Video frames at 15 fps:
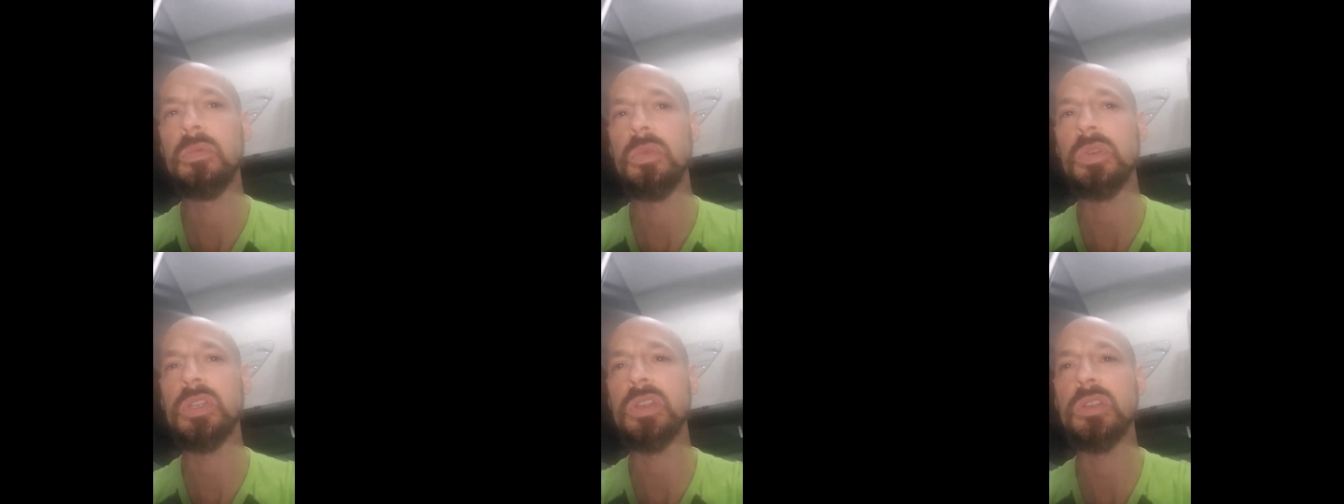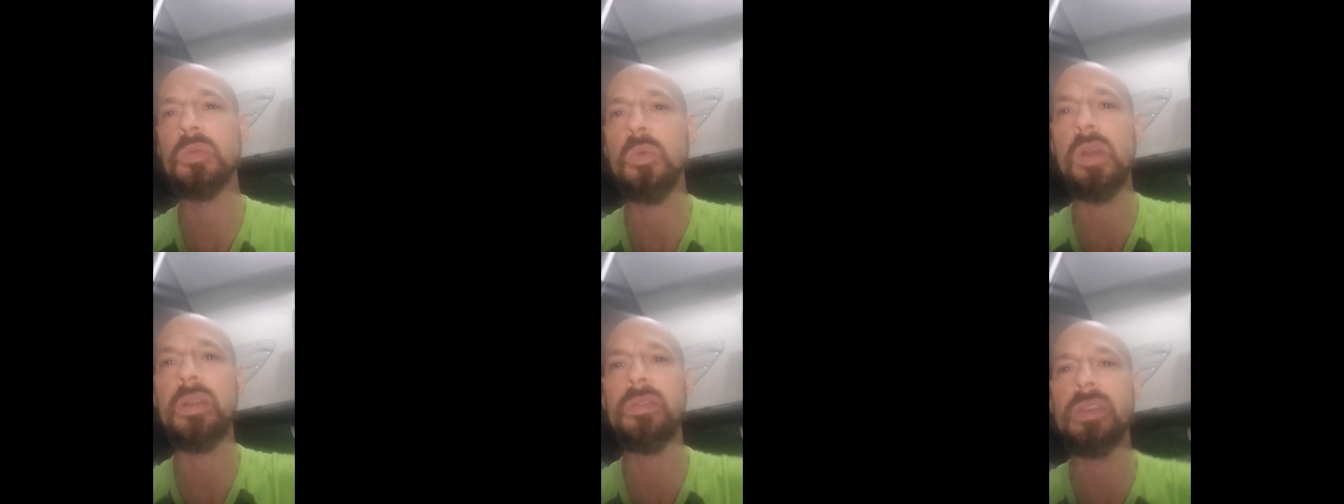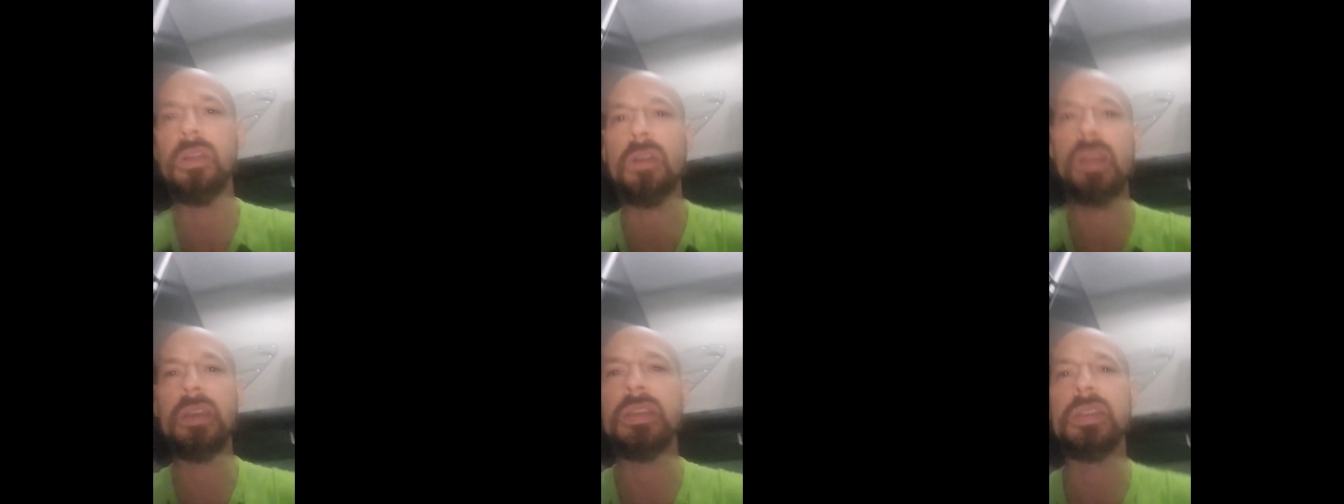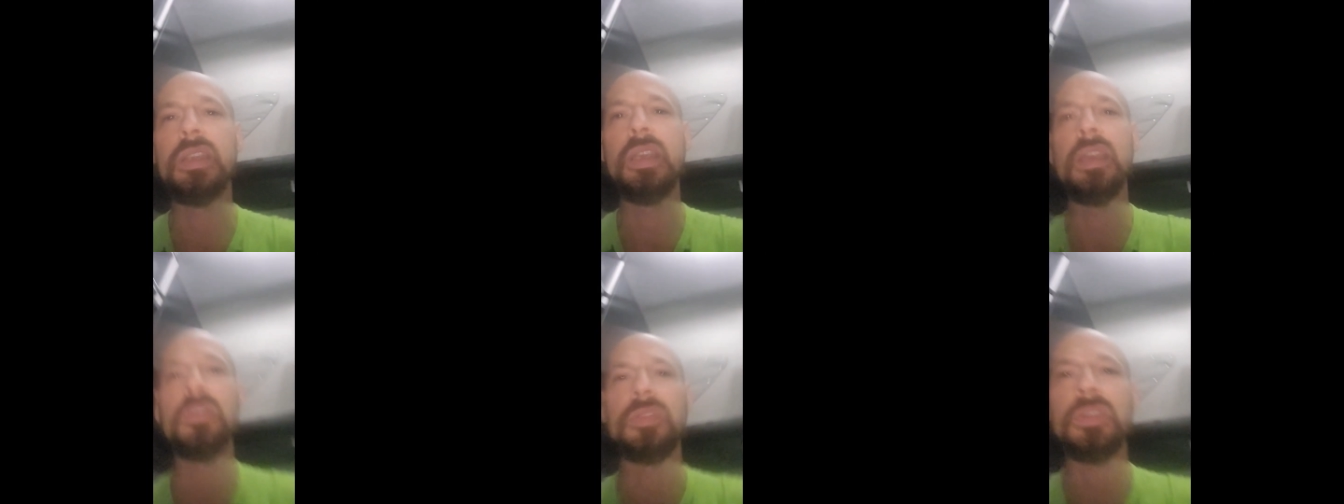which is one of the
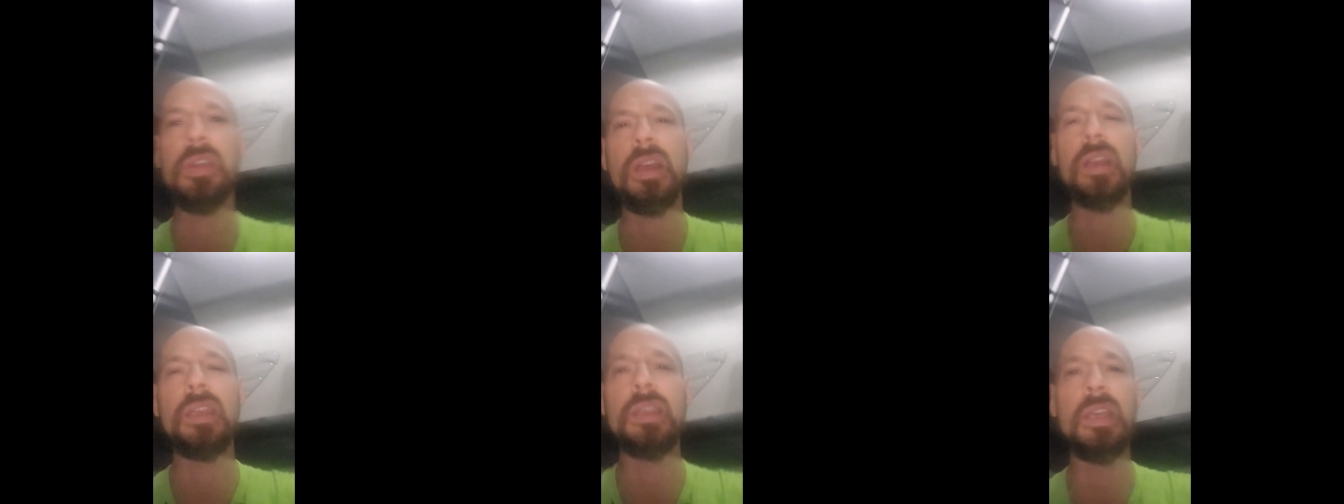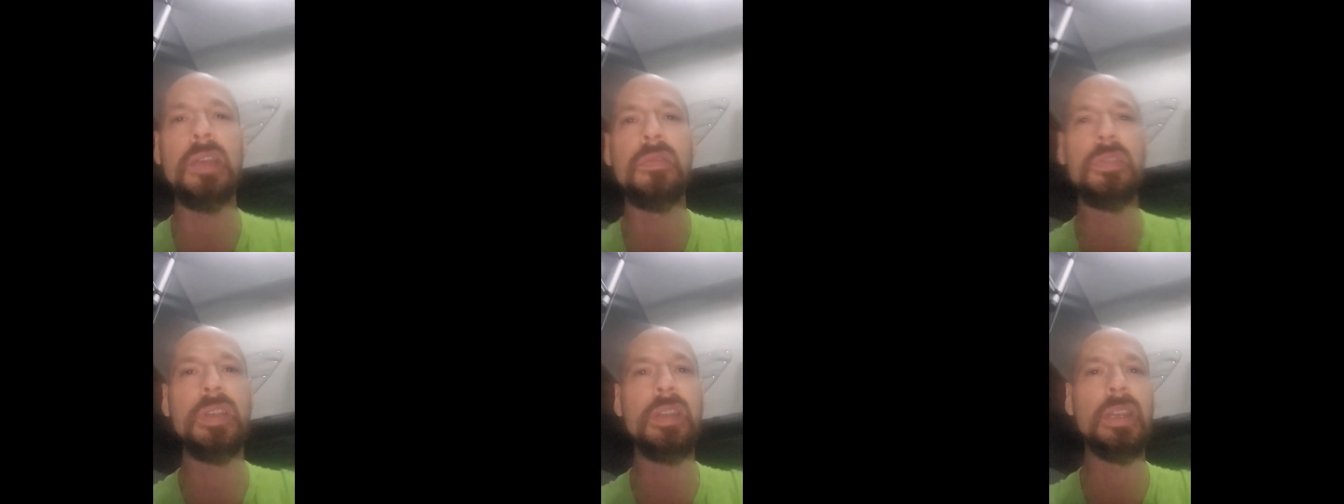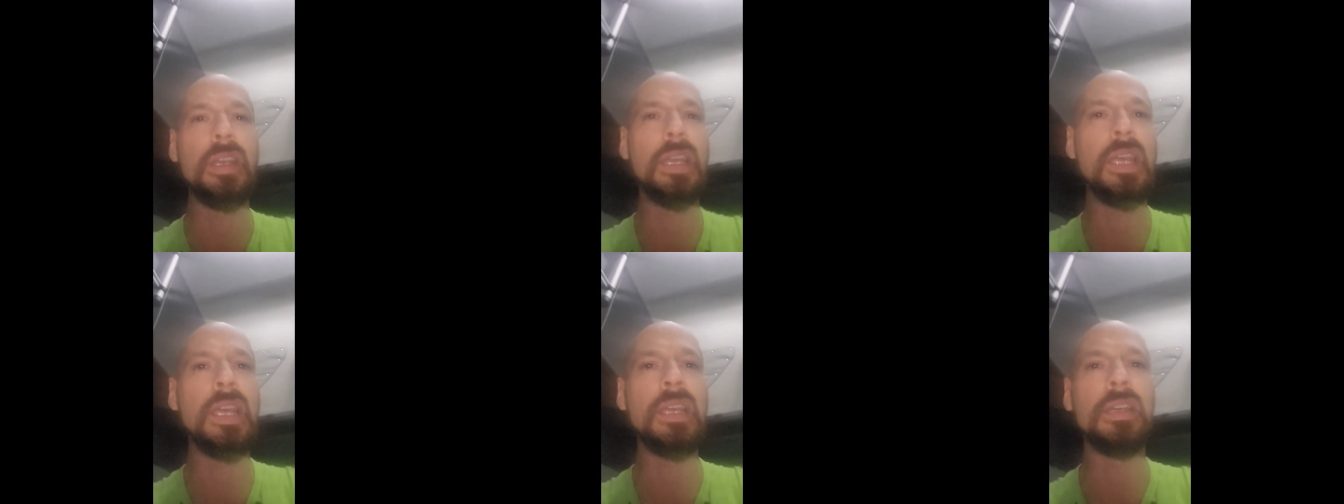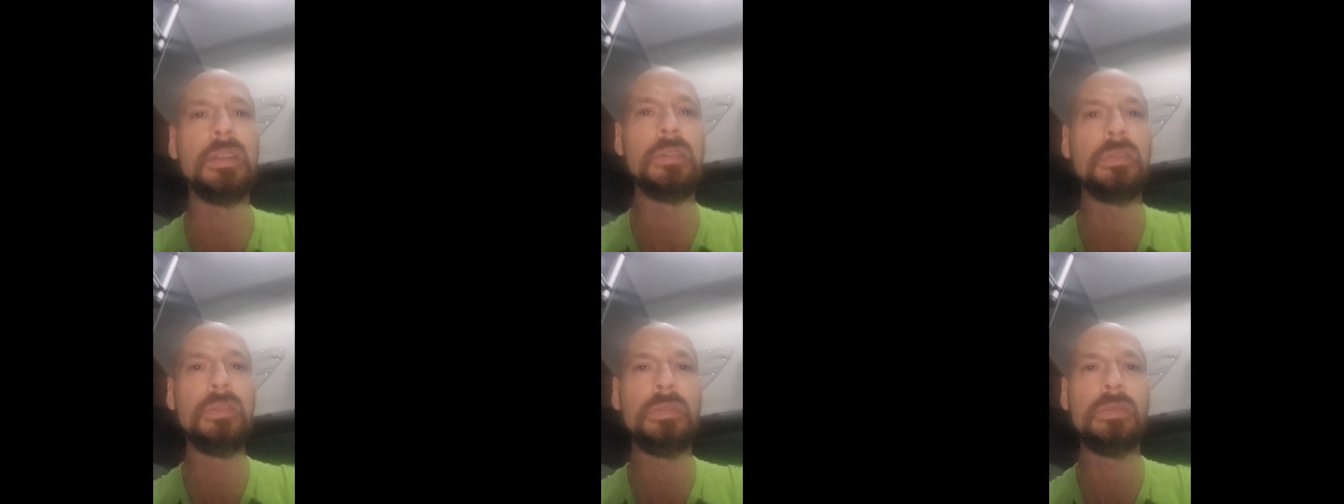greatest gifts I could give to the
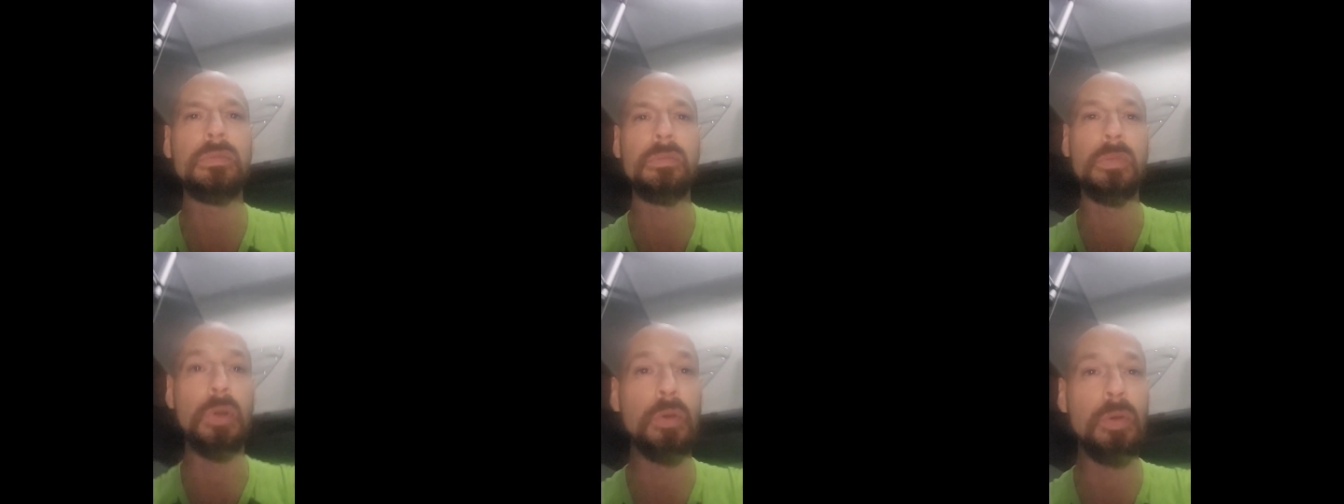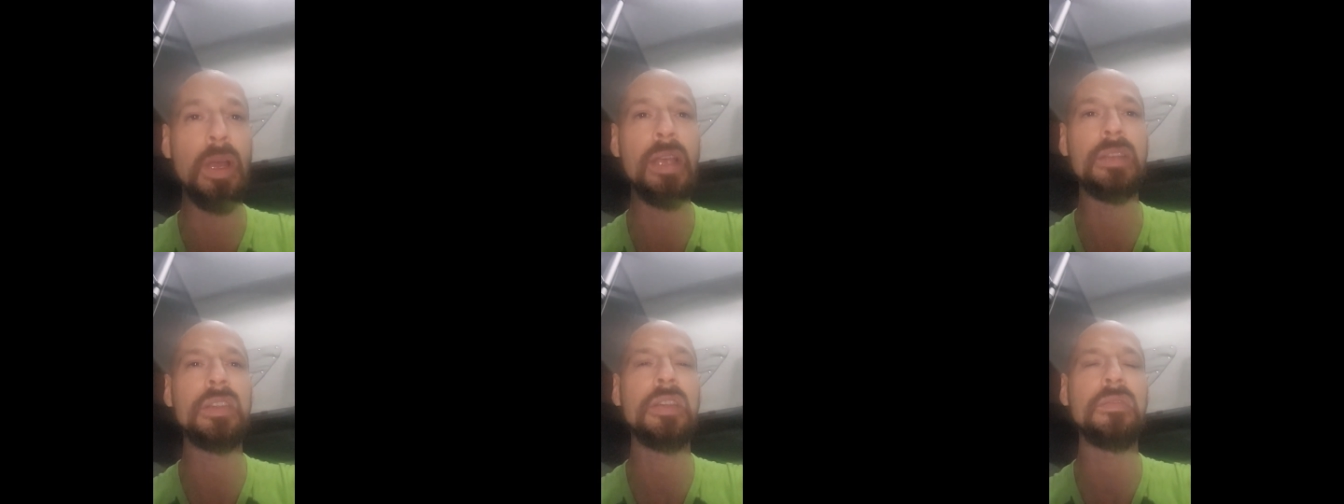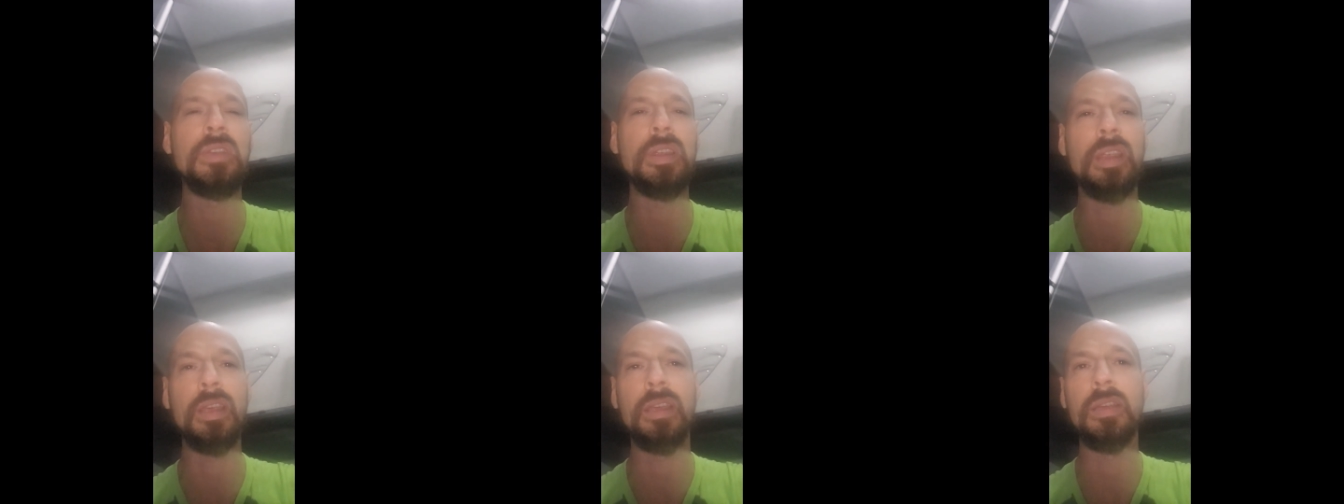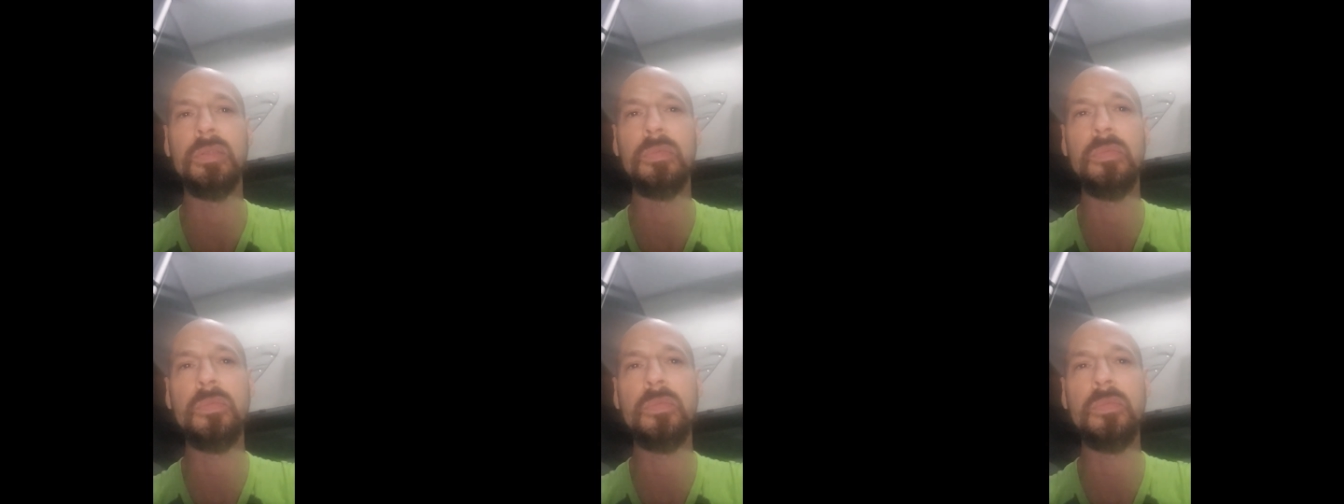king who has everything.